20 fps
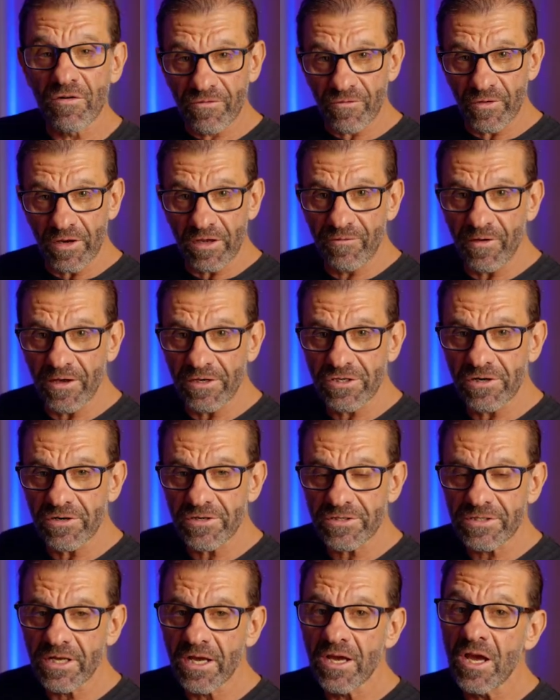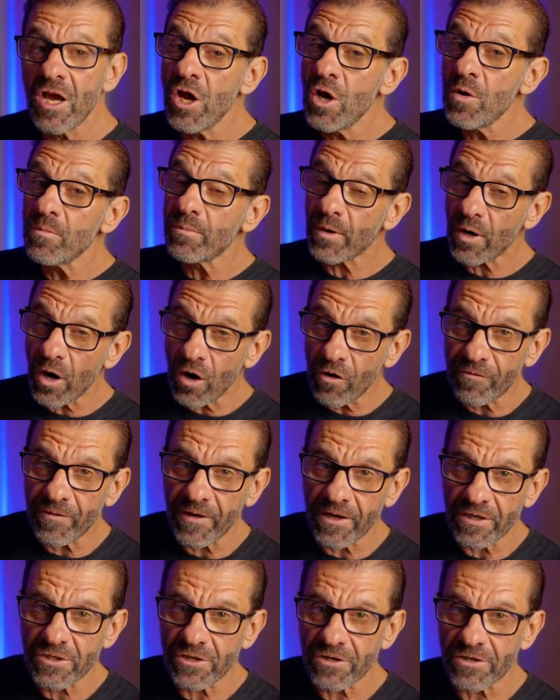free features, pro
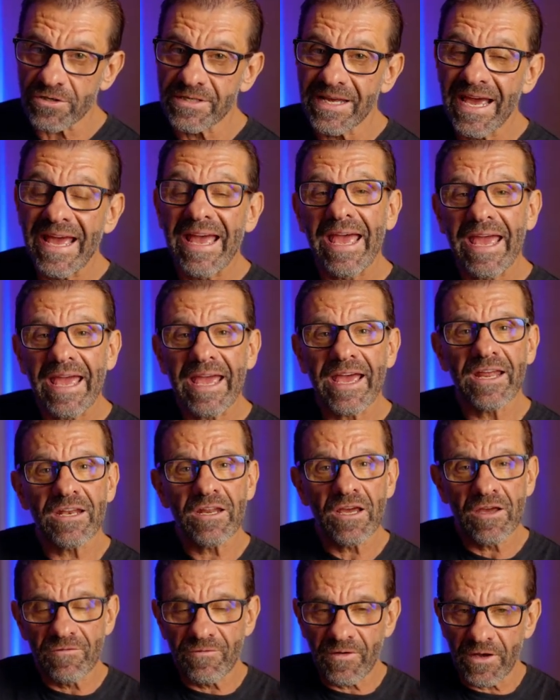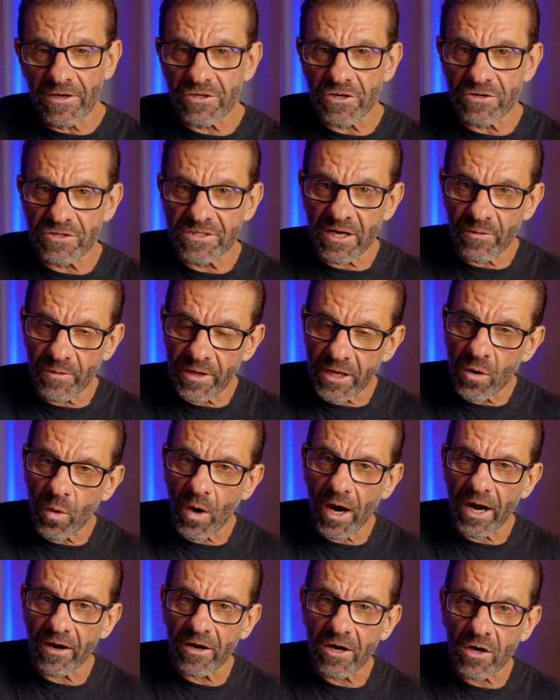features, and features that
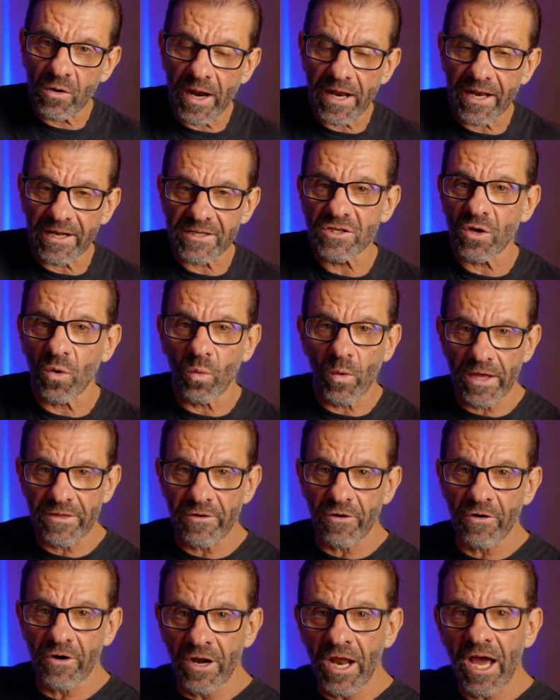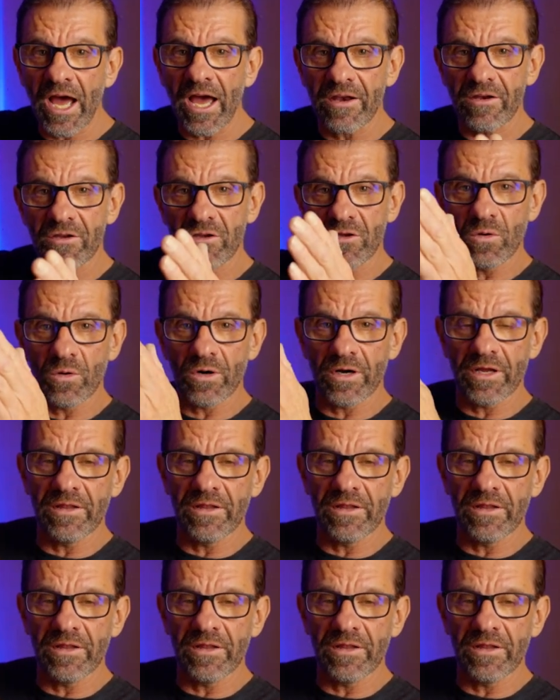require credits, whether or not you're